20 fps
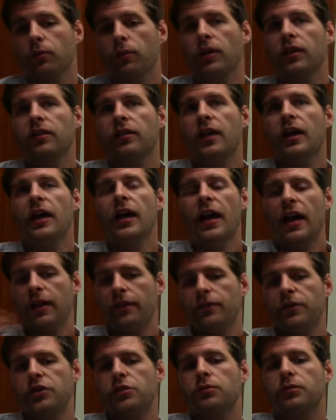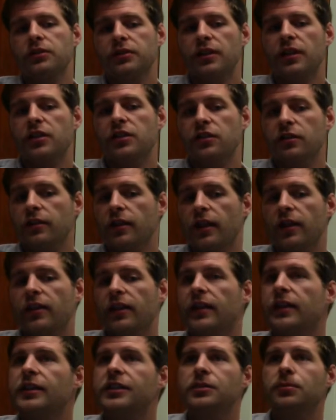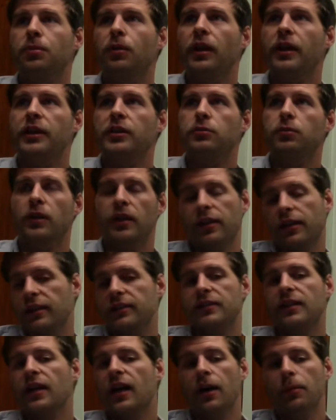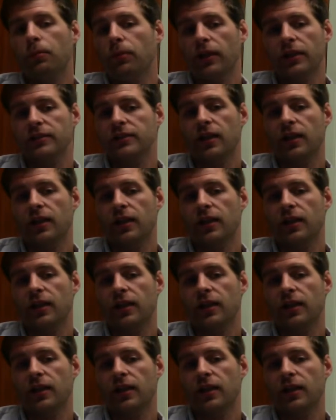with a visualization that I think explains what I think is a complex